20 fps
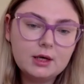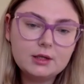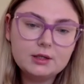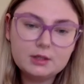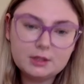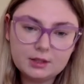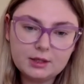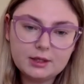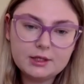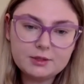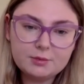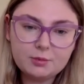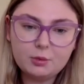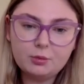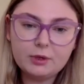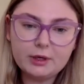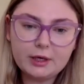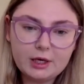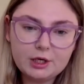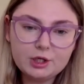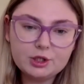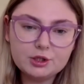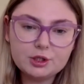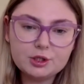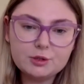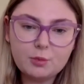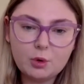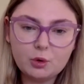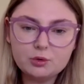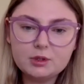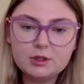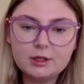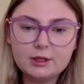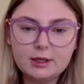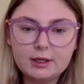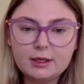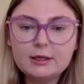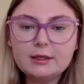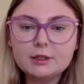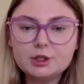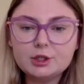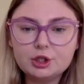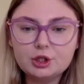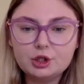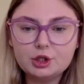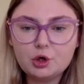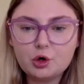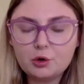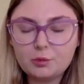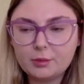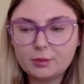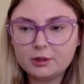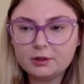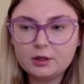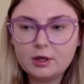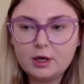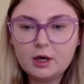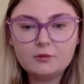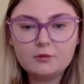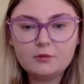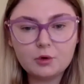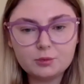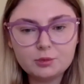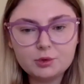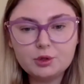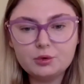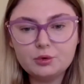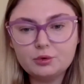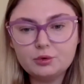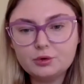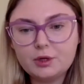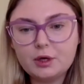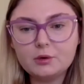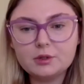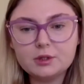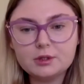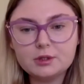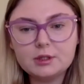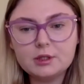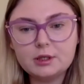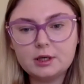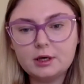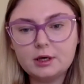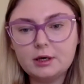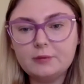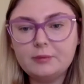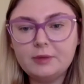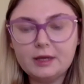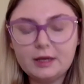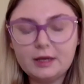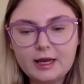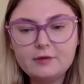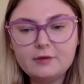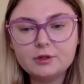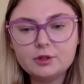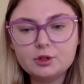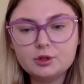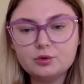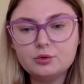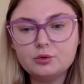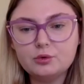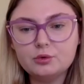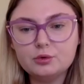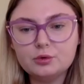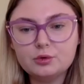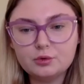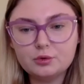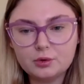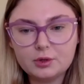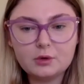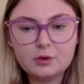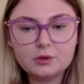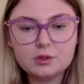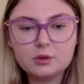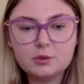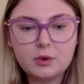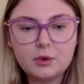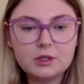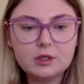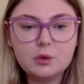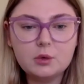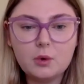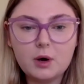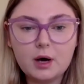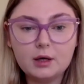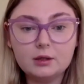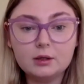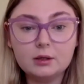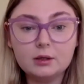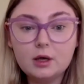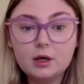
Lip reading: CLS publications mostly in English and German from 2011 to 2021.